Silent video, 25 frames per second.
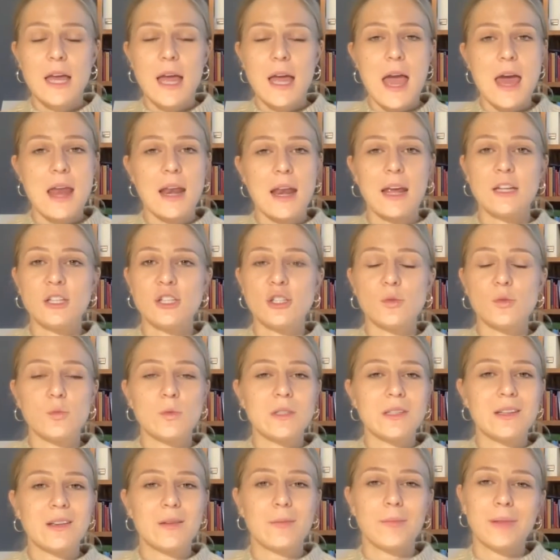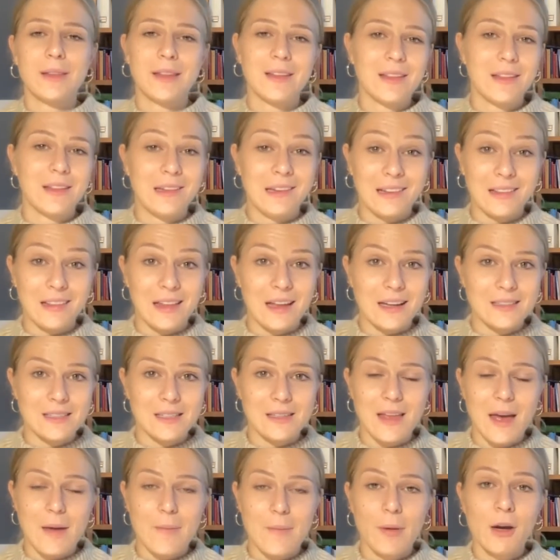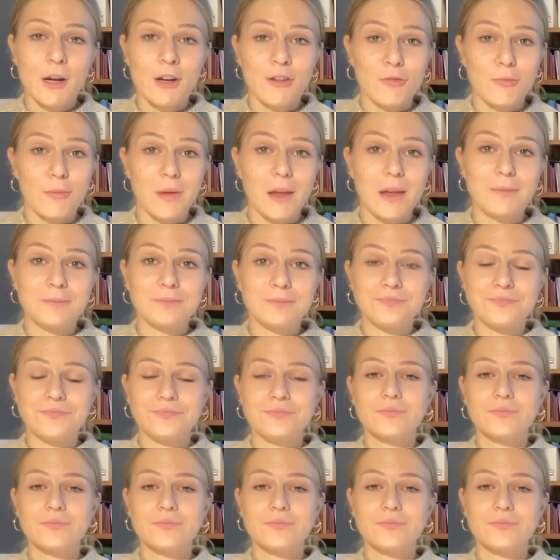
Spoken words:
And I just was completely neglecting that part of me.